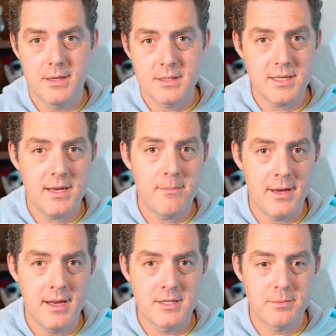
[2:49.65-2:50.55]
state
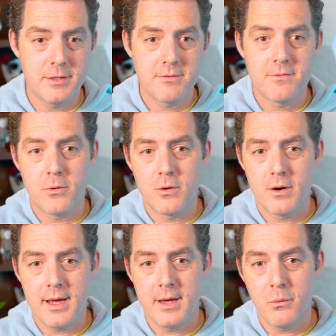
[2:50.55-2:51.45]
management for
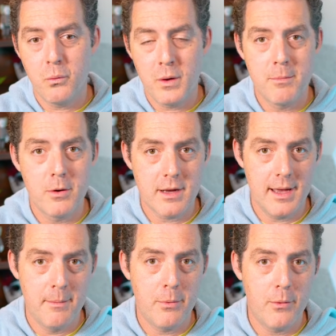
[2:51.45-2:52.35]
a webhook
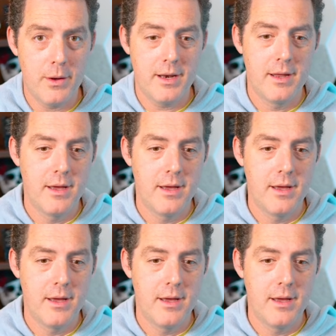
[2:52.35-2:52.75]
endpoint.